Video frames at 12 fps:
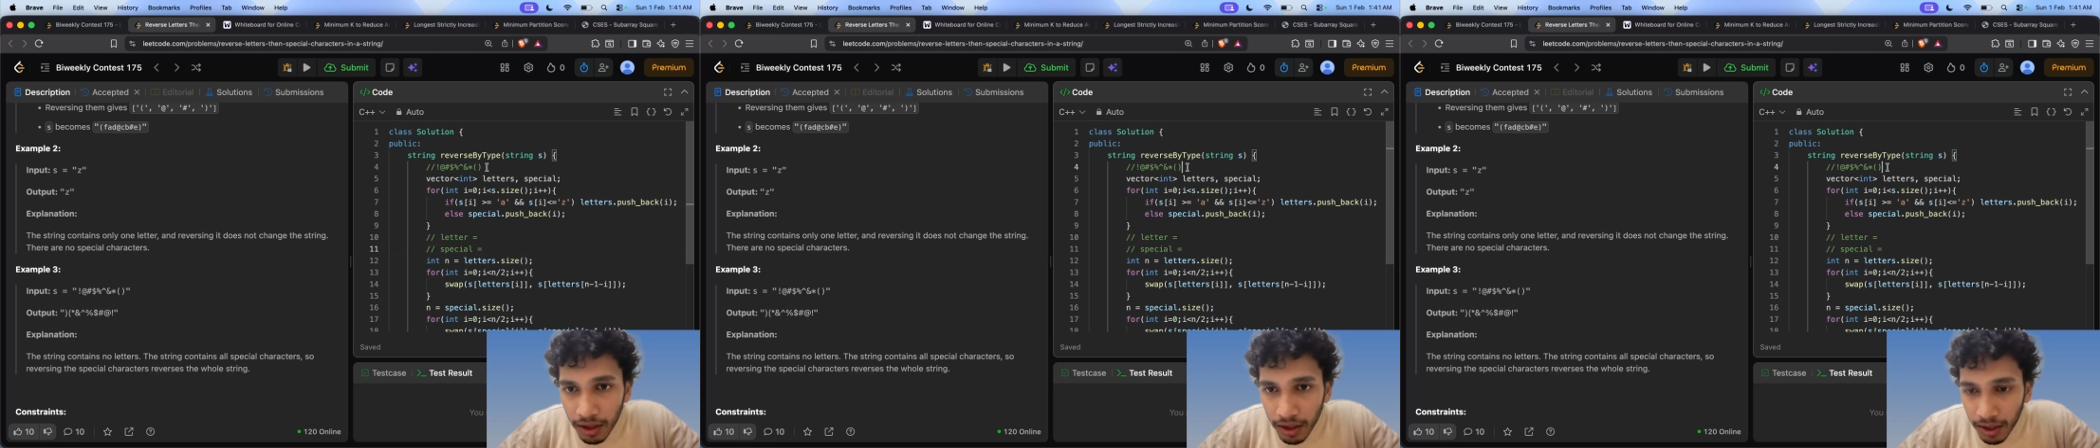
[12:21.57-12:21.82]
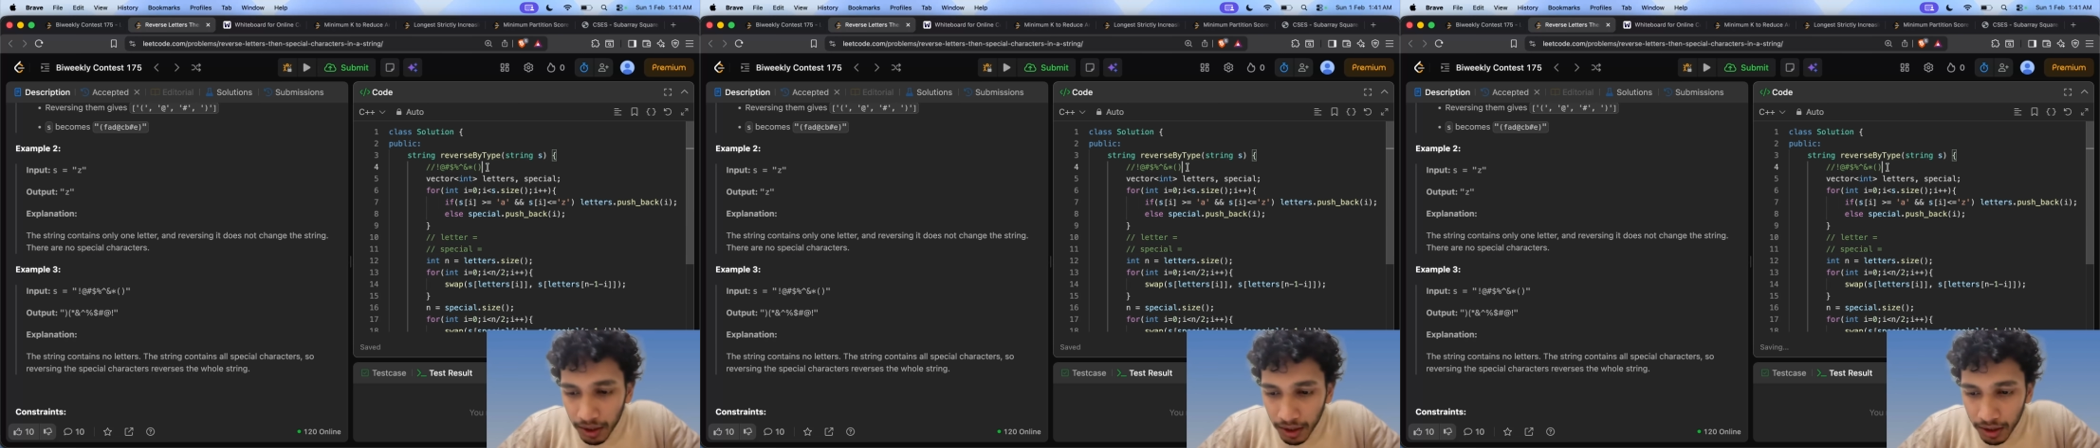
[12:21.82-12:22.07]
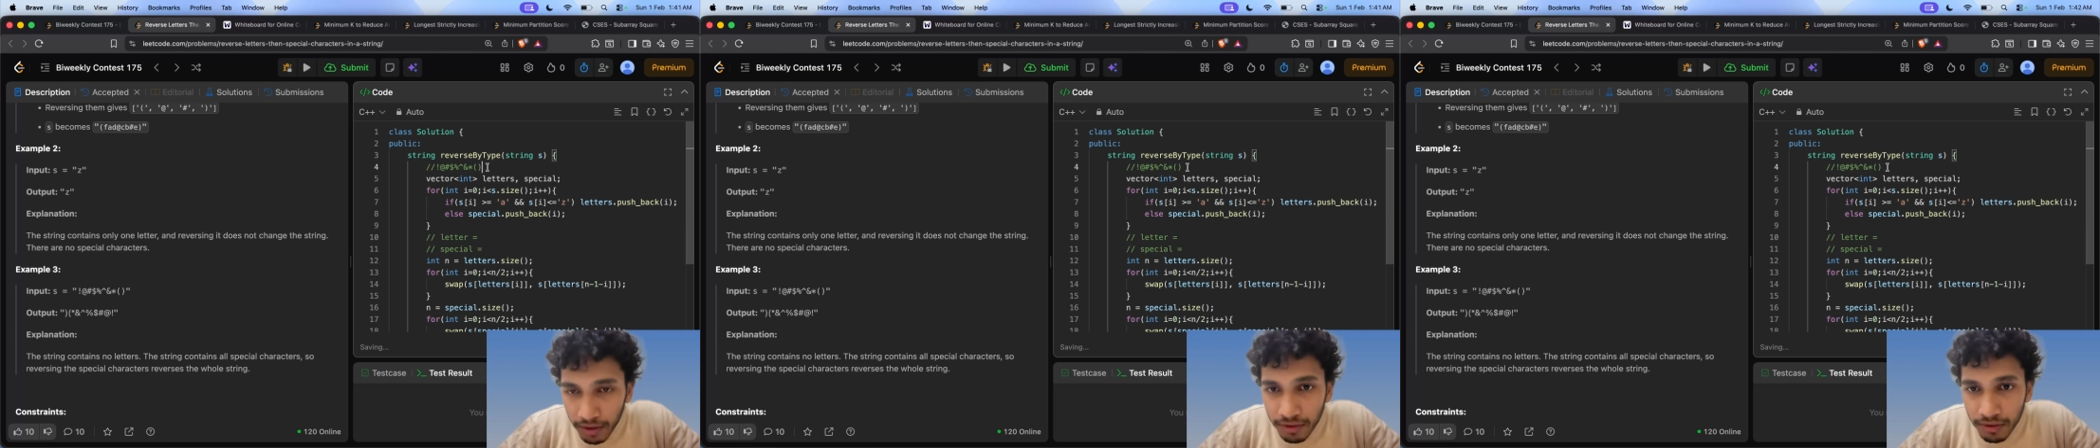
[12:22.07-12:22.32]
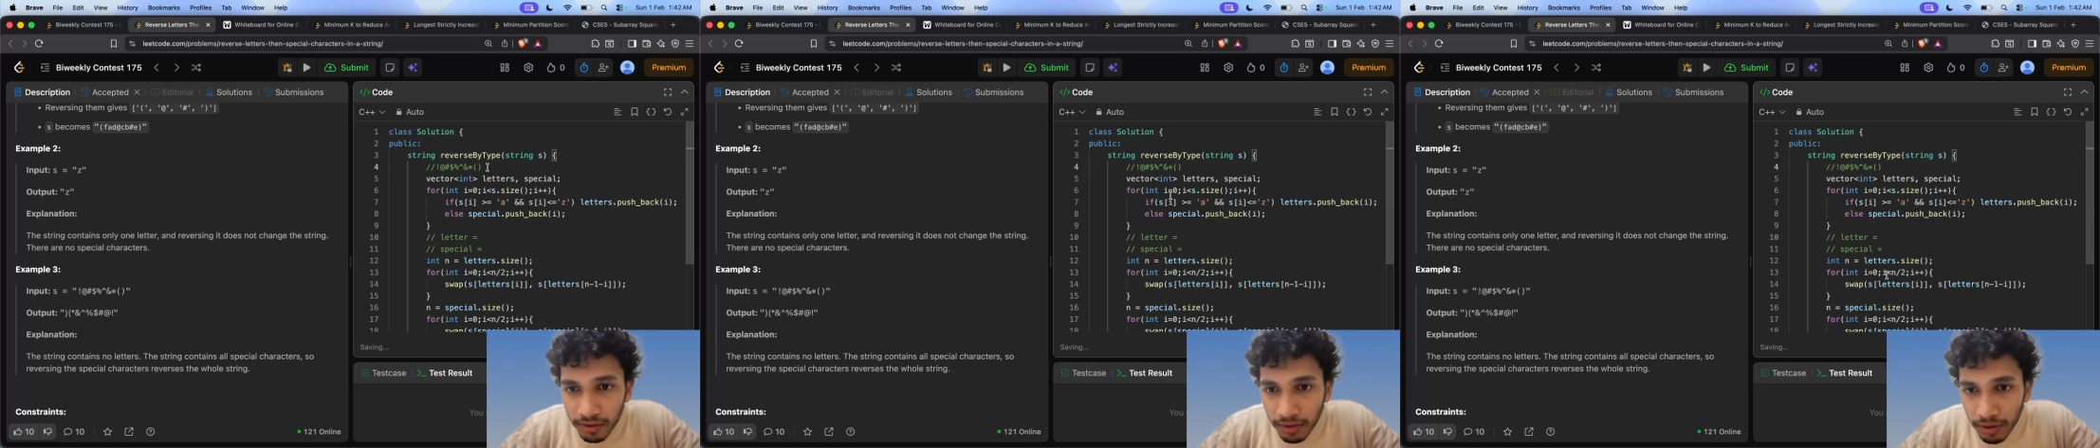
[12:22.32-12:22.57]

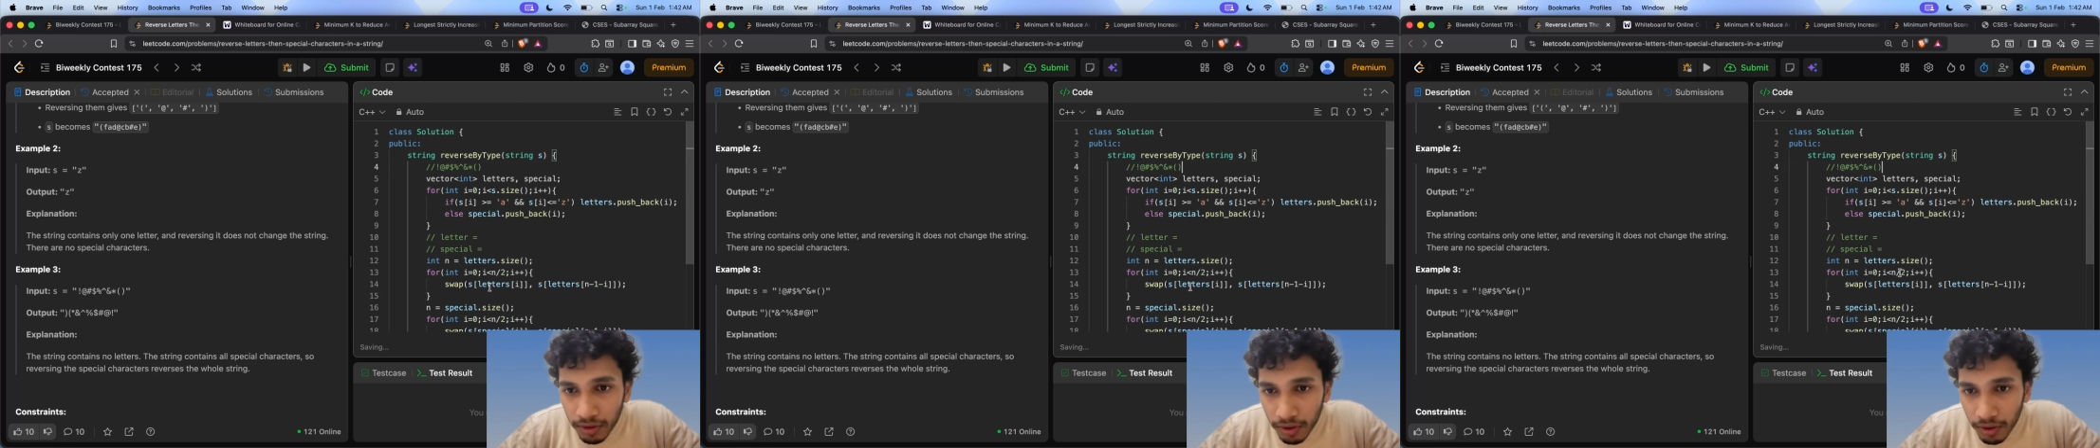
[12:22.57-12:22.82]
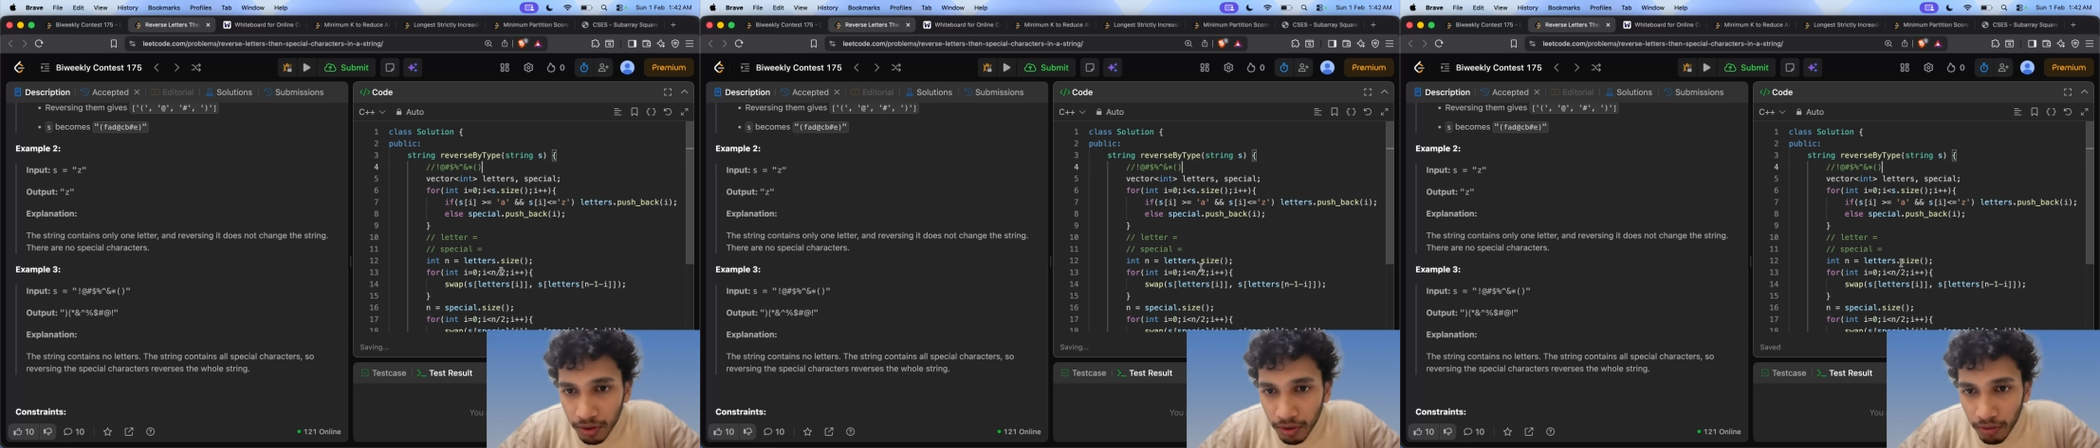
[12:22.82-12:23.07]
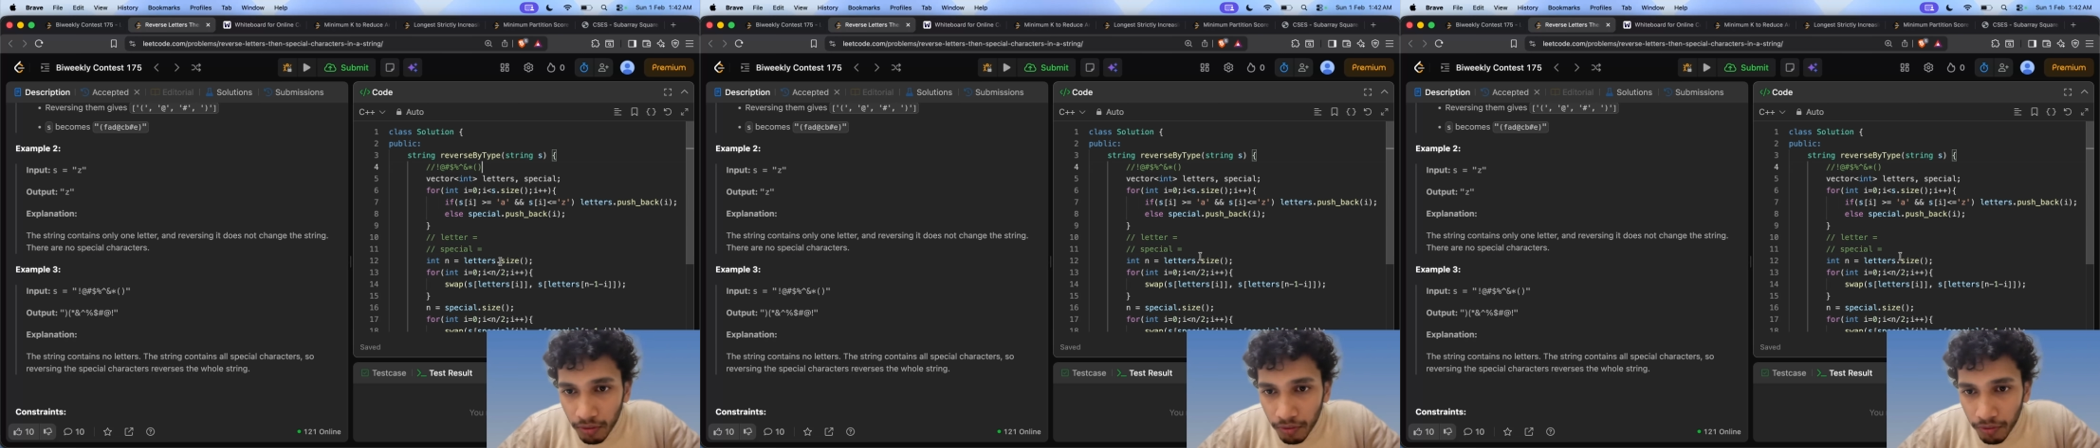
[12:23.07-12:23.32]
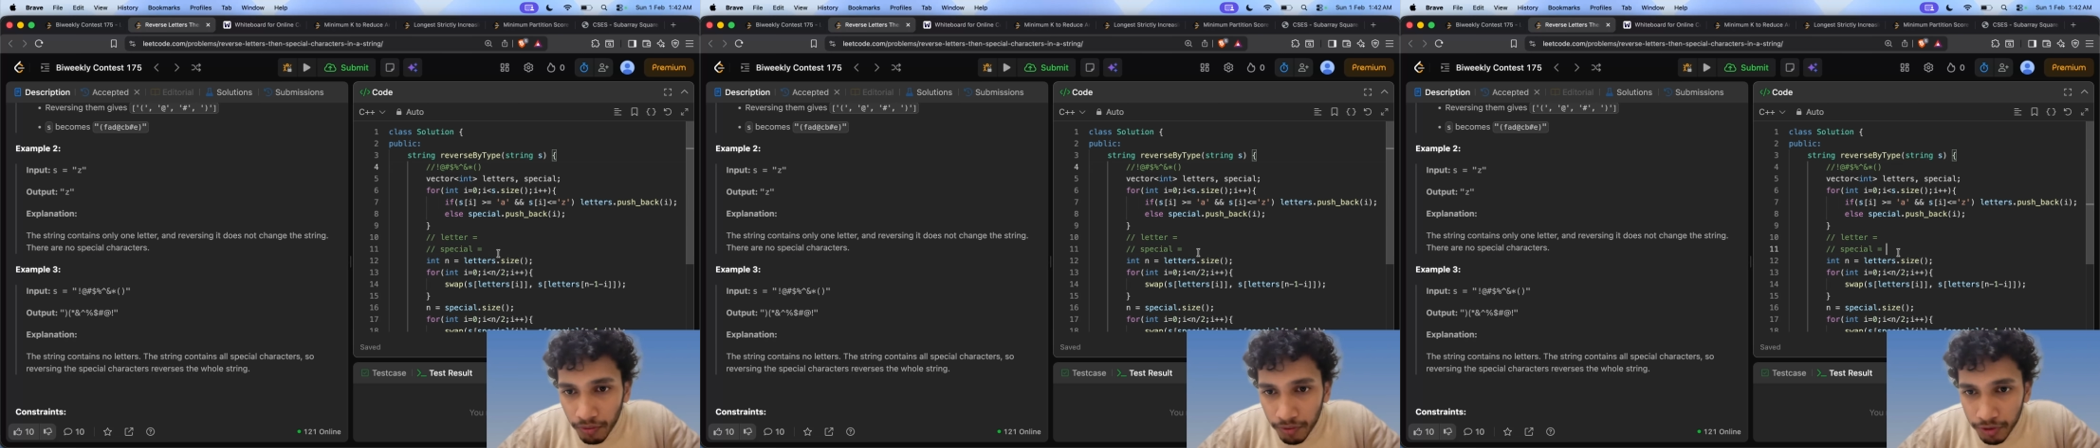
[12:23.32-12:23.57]
index
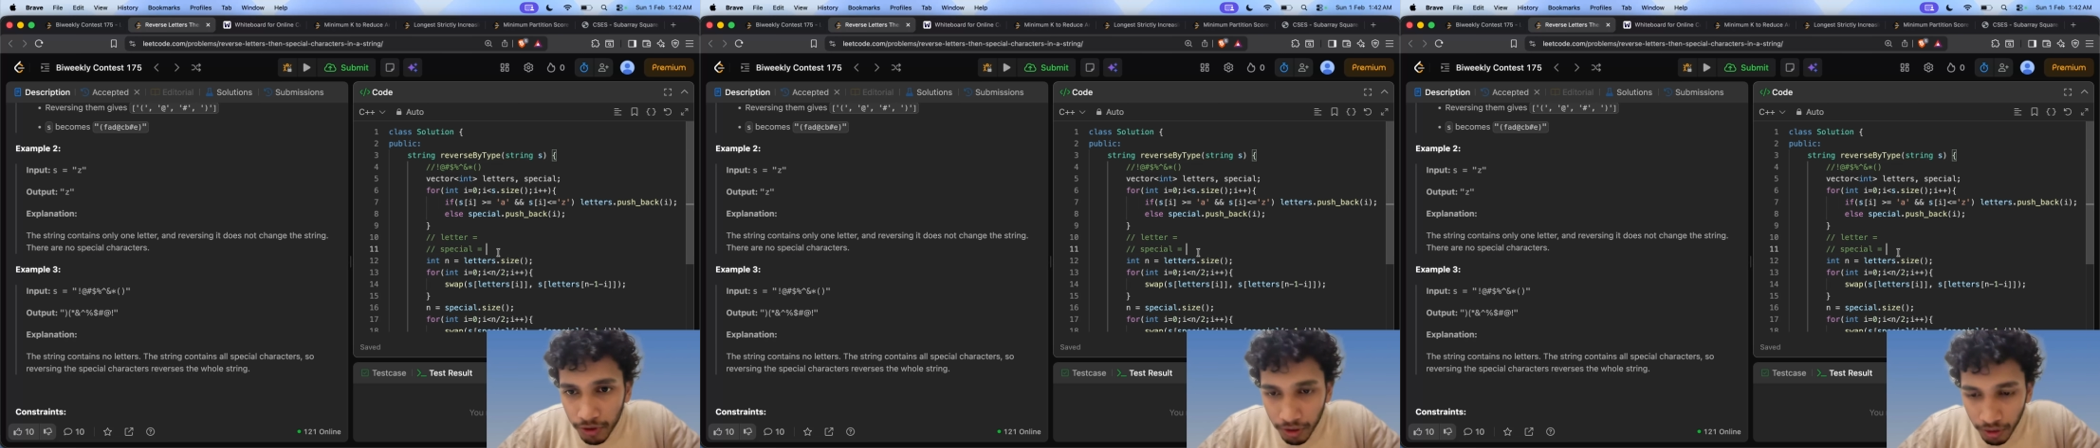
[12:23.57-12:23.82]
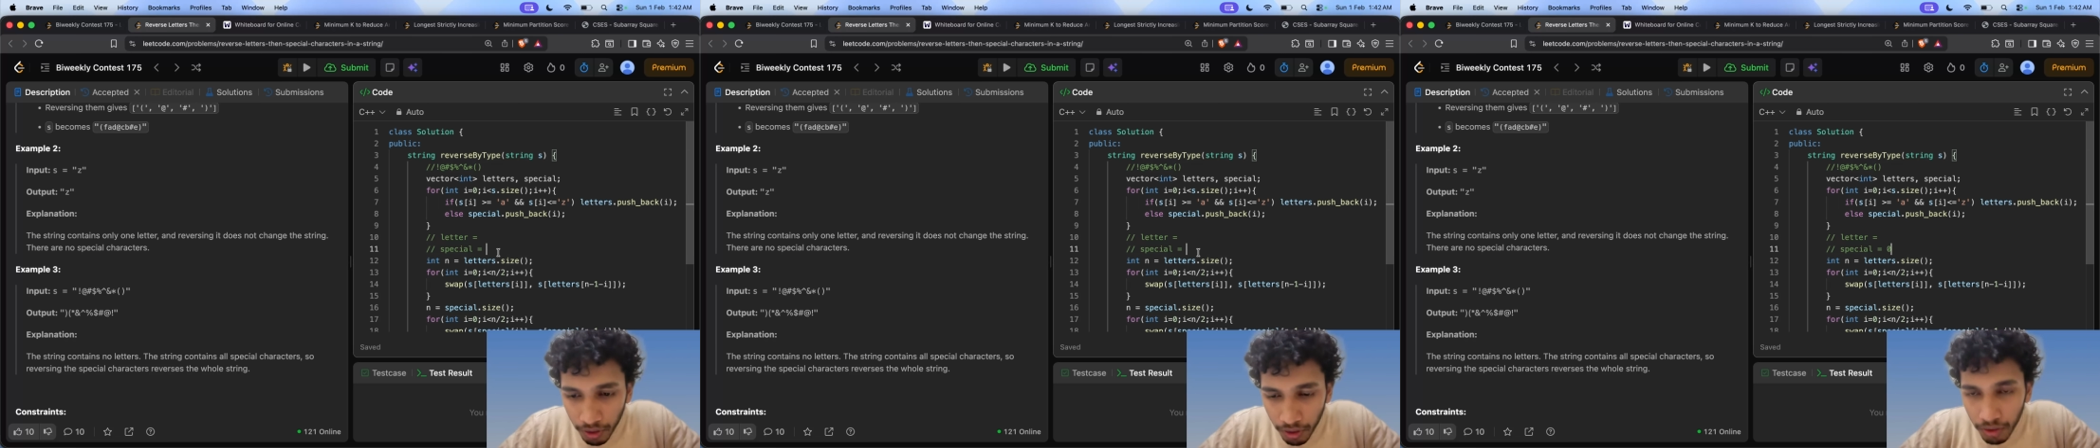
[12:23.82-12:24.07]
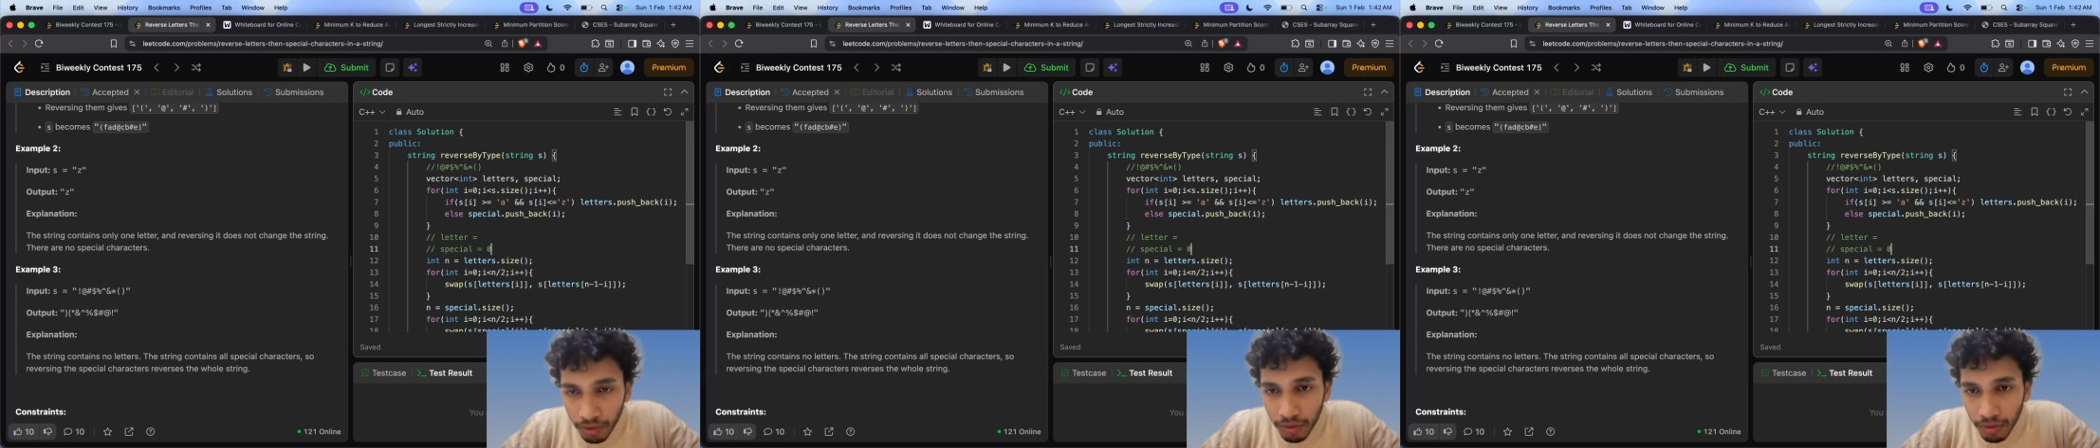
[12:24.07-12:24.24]
0,